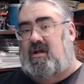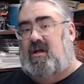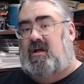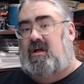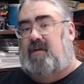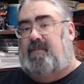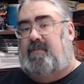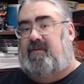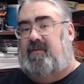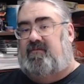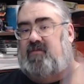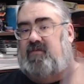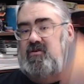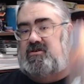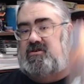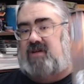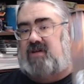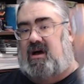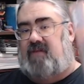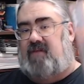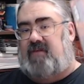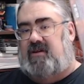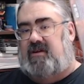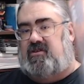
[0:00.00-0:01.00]
But first
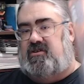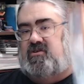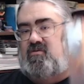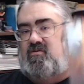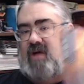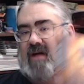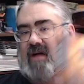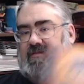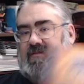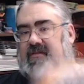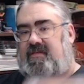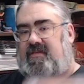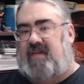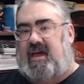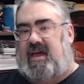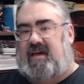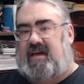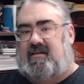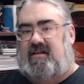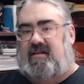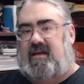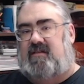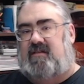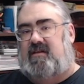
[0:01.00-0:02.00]
off, I do have to thank
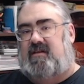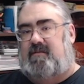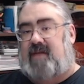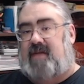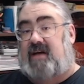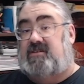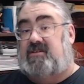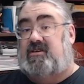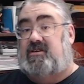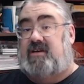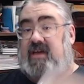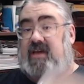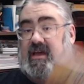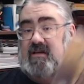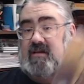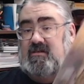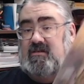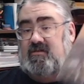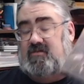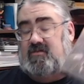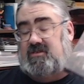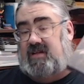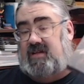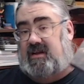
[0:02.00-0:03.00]
Daily Magic Games
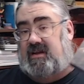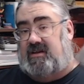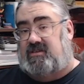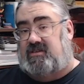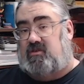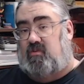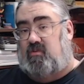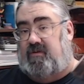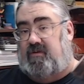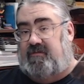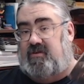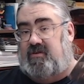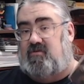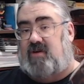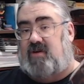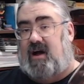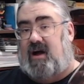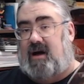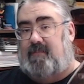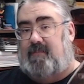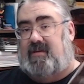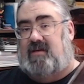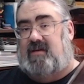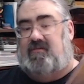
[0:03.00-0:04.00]
for sending us a review
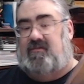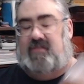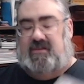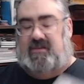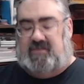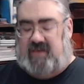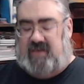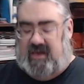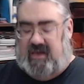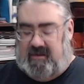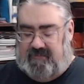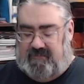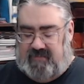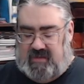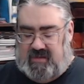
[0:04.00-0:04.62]
copy of this game.